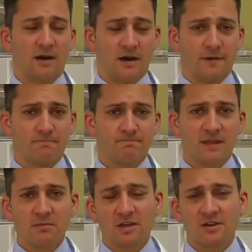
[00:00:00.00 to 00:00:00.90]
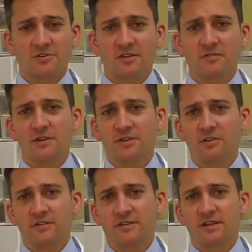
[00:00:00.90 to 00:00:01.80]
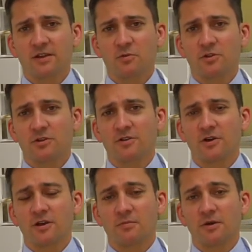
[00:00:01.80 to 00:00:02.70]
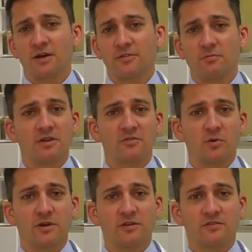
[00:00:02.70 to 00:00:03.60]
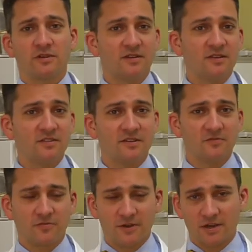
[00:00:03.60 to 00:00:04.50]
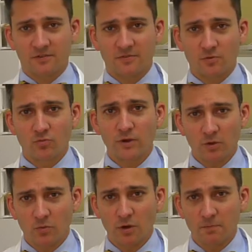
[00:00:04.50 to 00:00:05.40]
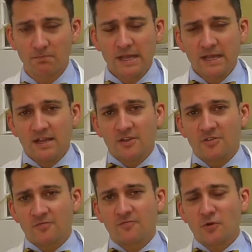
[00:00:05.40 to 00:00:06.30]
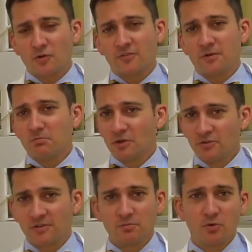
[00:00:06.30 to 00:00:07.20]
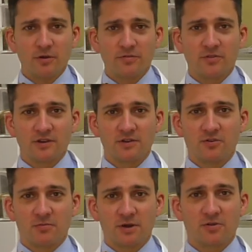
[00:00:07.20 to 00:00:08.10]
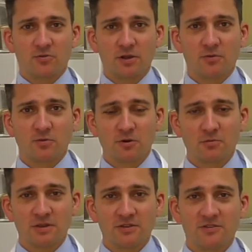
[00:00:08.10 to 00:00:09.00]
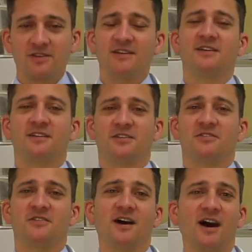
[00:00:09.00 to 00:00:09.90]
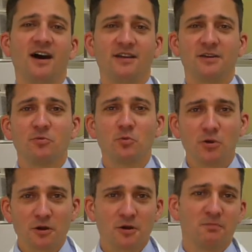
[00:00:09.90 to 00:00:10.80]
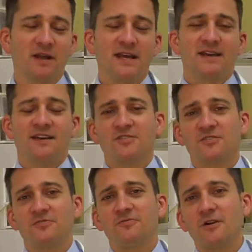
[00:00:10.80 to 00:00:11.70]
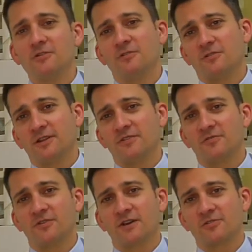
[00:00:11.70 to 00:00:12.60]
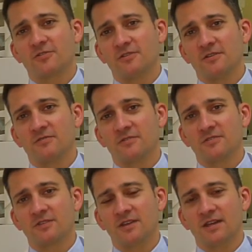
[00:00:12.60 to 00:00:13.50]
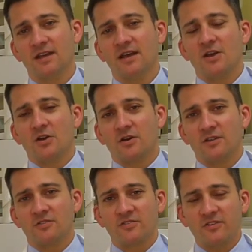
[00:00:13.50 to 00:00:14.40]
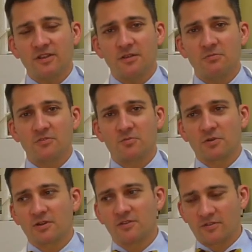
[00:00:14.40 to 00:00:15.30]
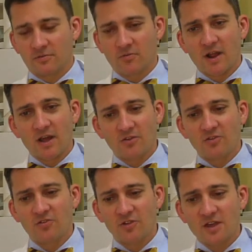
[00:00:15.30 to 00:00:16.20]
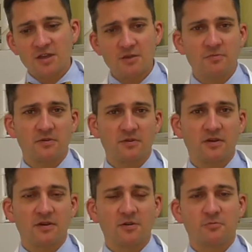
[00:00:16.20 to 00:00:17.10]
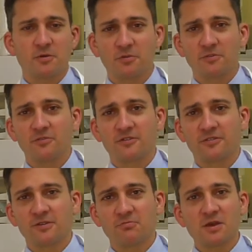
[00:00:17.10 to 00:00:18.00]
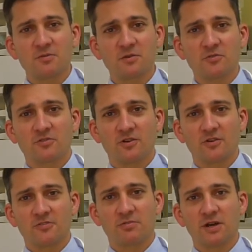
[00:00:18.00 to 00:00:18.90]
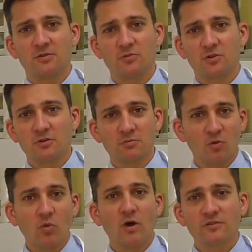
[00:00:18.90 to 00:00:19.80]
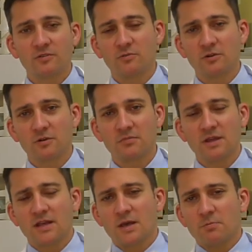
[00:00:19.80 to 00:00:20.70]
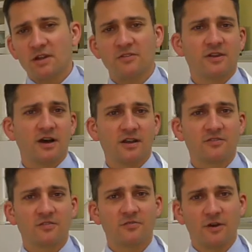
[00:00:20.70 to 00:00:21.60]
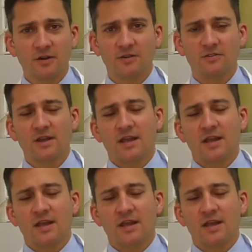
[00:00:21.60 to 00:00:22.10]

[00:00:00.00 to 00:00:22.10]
Hi, I'm Doctor David Hill, and today we're going to talk about the best ways to disinfect for ringworm. The first and most important thing to know about ringworm is it is not a worm. It is a fungal infection of the skin. It seems, because of the round shape, uh, people used to think maybe it was caused by a worm or was a worm, but it's not. It's a fungus.